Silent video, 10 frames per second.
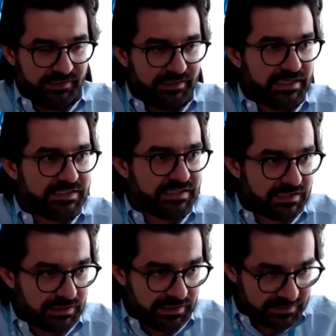
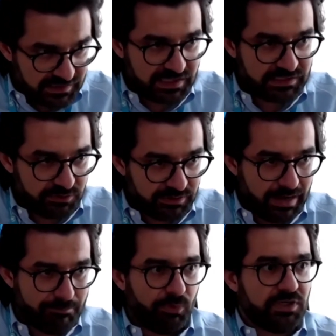legislation
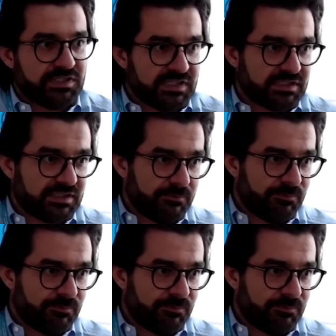and policies.